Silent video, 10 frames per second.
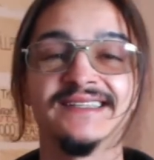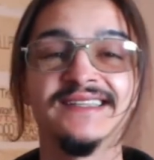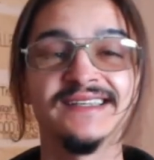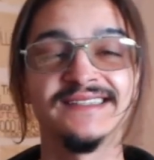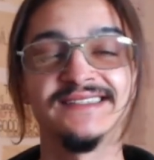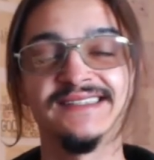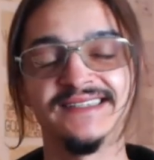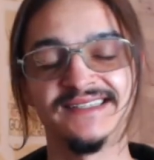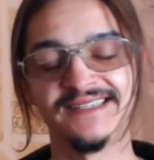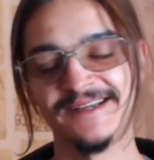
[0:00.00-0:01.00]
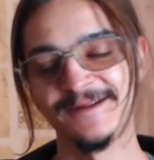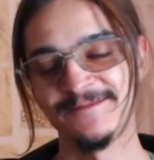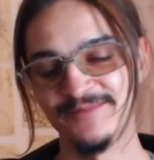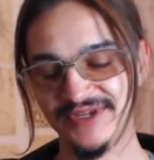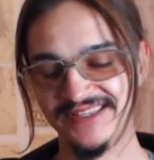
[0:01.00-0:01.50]
that's it
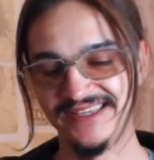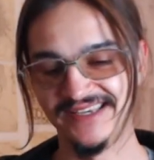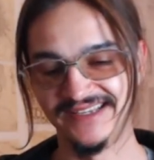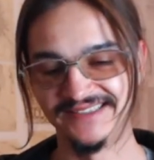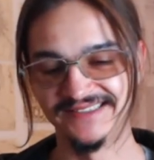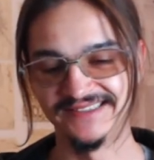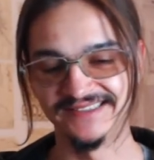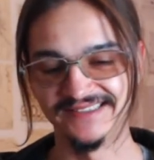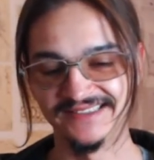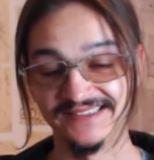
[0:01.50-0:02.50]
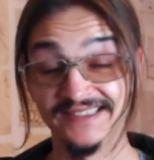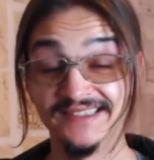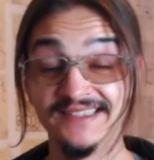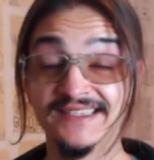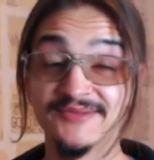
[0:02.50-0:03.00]
but yeah
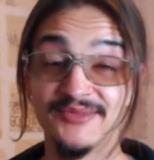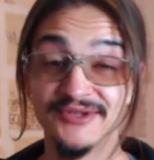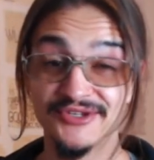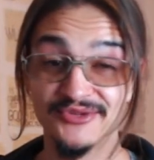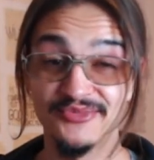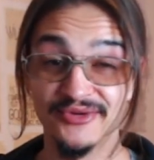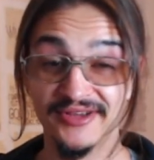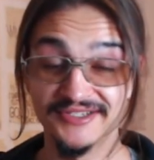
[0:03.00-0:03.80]
this has been Ciprian